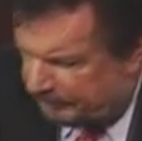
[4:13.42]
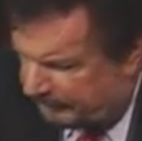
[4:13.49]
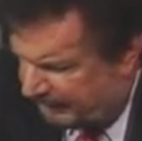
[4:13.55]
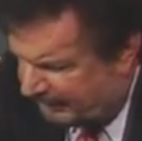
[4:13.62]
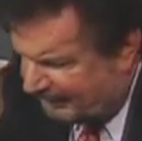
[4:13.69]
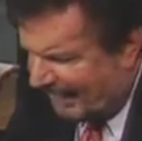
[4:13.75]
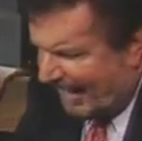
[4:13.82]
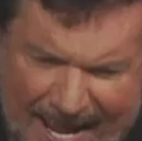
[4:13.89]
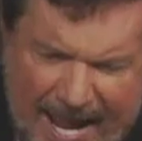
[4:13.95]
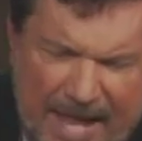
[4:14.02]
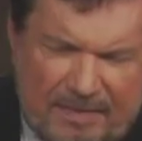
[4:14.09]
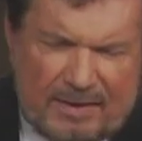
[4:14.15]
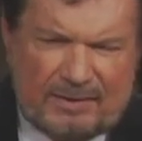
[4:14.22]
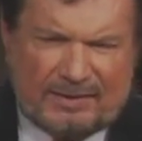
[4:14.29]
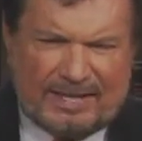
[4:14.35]
The
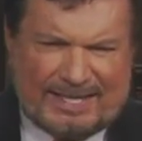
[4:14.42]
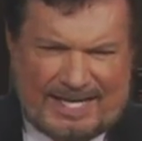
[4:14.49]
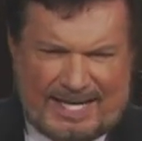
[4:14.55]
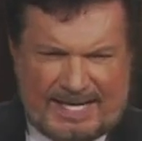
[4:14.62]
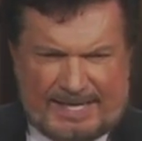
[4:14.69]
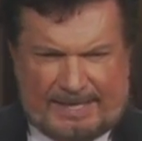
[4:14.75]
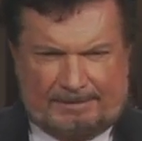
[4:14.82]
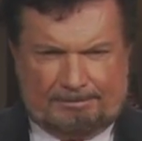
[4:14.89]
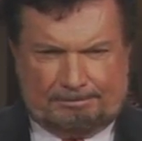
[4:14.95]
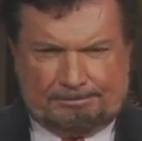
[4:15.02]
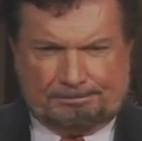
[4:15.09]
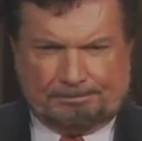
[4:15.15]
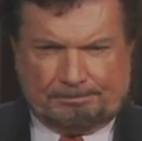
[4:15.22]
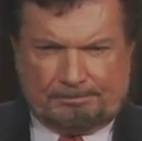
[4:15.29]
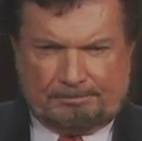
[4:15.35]
tithe is a key
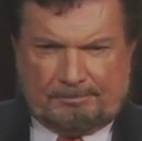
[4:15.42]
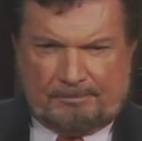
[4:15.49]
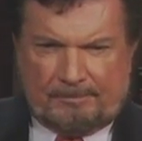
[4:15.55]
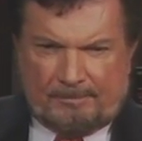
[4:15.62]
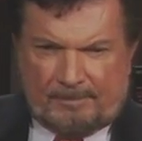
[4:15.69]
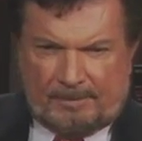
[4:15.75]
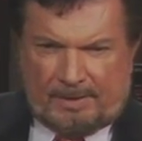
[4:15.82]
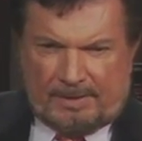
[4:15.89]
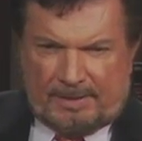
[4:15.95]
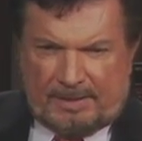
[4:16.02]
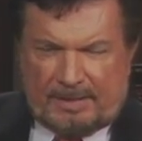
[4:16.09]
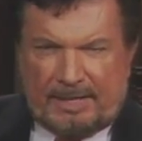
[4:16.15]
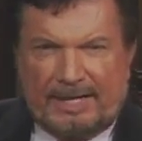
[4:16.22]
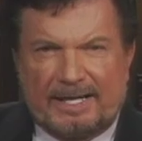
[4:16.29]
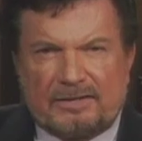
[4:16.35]

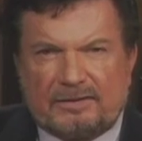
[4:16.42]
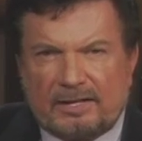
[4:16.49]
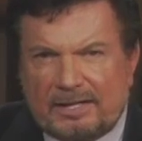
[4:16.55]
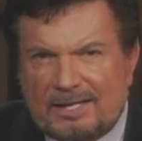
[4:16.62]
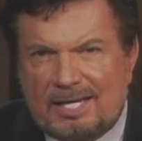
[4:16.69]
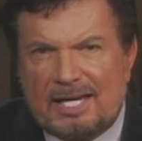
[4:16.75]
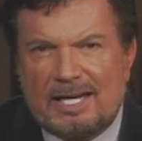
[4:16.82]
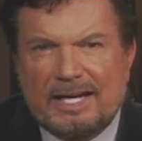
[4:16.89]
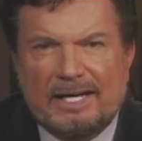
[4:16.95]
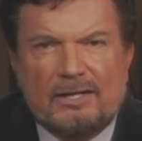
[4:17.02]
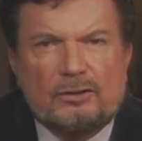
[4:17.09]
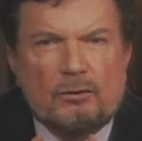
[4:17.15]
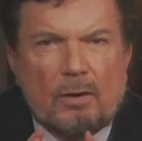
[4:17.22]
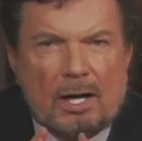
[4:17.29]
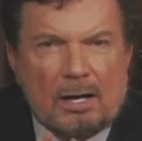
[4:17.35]
it's a key
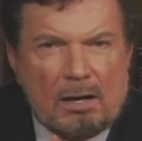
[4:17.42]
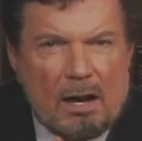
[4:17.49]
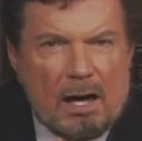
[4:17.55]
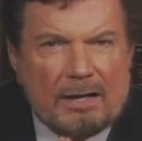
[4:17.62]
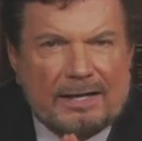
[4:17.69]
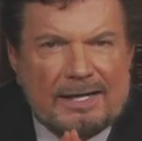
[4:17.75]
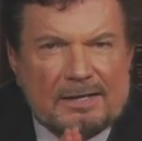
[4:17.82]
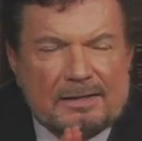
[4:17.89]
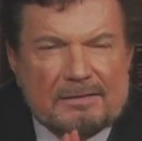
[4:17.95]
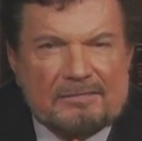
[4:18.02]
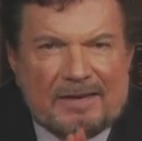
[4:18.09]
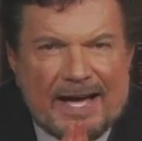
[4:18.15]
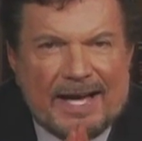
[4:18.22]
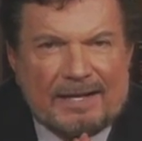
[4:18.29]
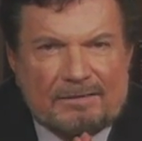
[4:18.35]
to unlocking
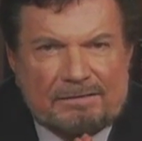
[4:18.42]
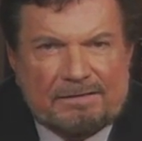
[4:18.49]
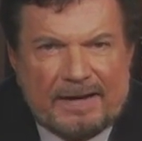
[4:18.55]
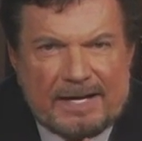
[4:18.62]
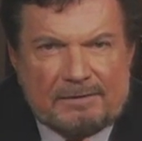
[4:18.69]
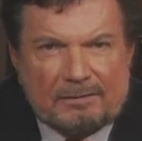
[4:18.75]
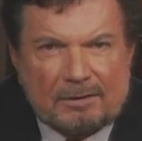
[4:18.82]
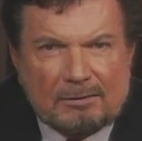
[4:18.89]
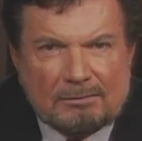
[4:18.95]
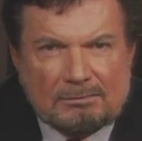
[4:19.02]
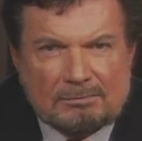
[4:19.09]
divine favor.